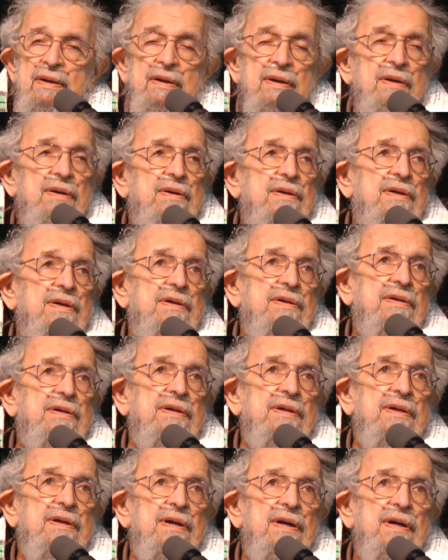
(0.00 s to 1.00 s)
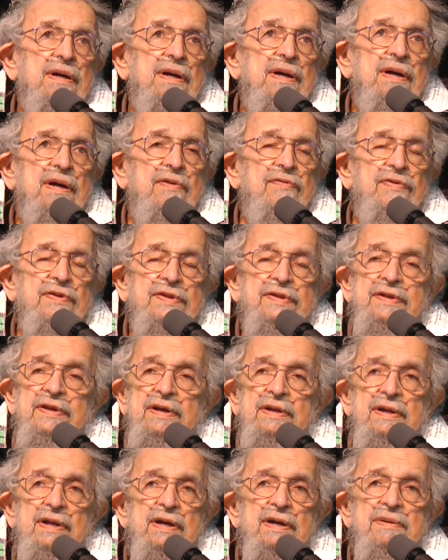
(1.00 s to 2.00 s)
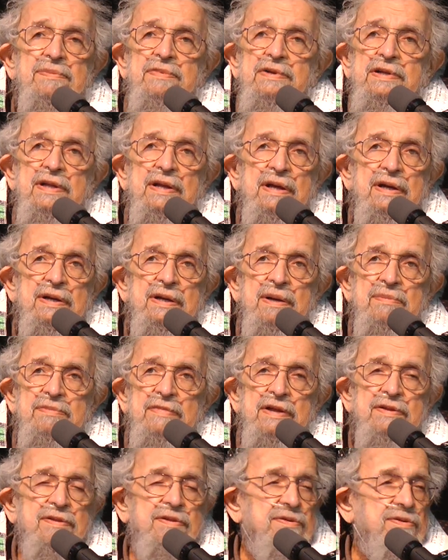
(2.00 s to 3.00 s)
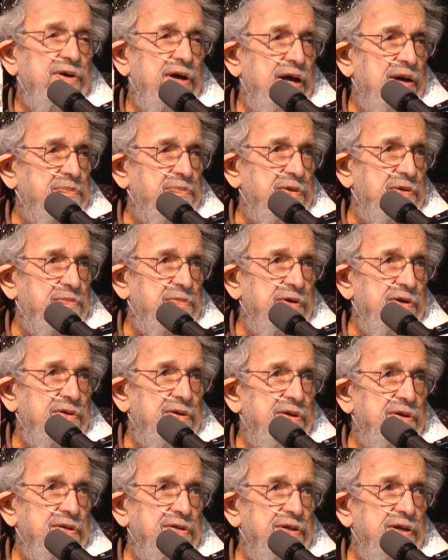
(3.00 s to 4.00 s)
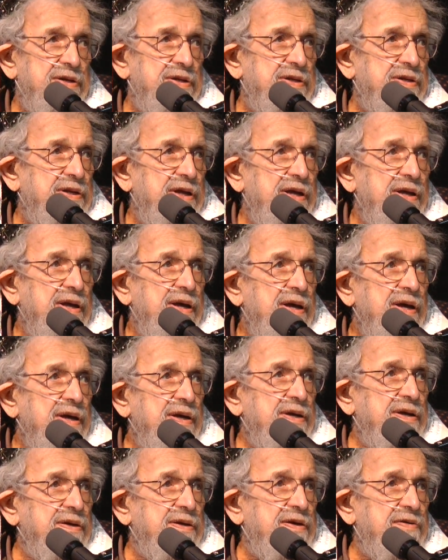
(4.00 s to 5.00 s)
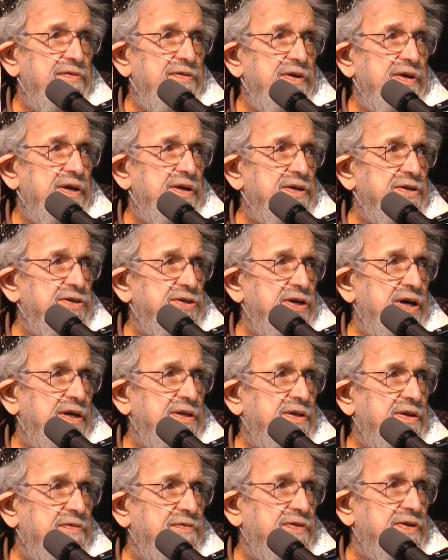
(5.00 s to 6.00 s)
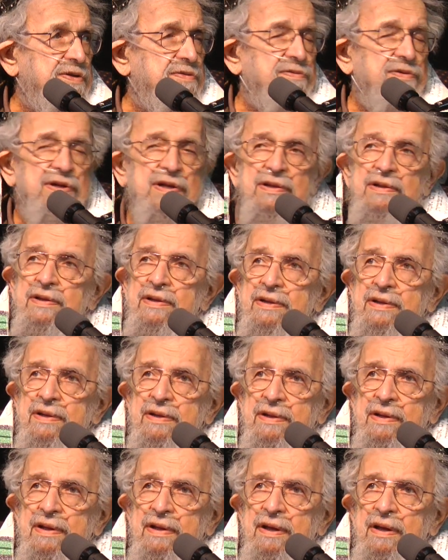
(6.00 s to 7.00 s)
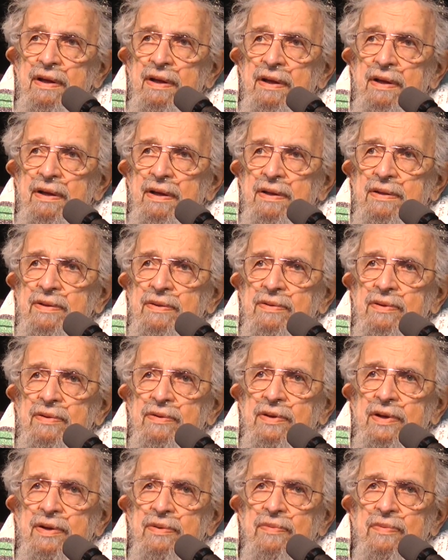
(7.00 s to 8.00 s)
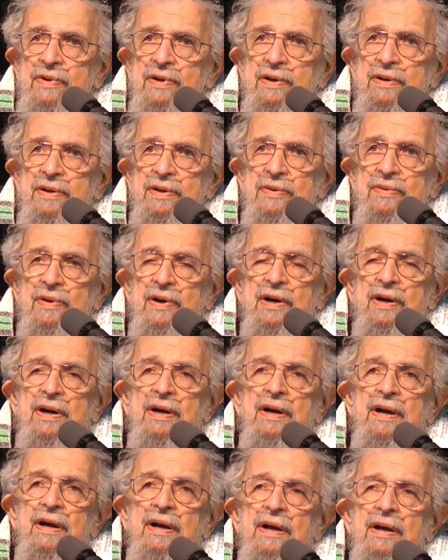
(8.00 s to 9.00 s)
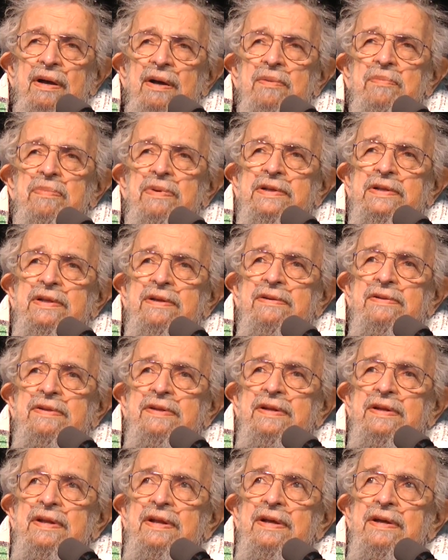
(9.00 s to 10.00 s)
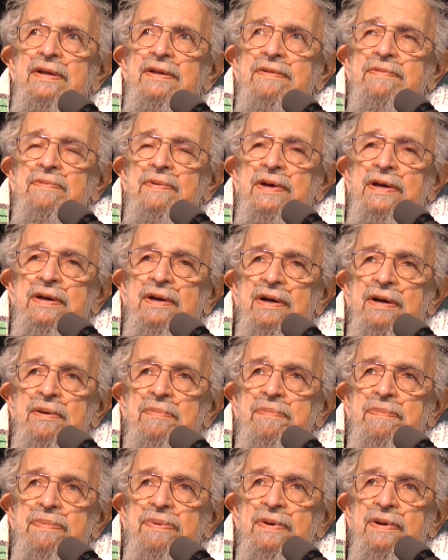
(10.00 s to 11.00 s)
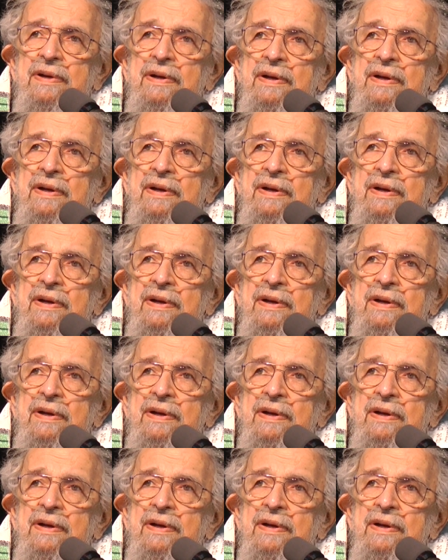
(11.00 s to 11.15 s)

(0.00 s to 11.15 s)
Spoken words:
Oh, if it's the alarm clock, I'm not so happy, because then you get a shot of adrenaline and you're looking where you are. But there's a nice wake up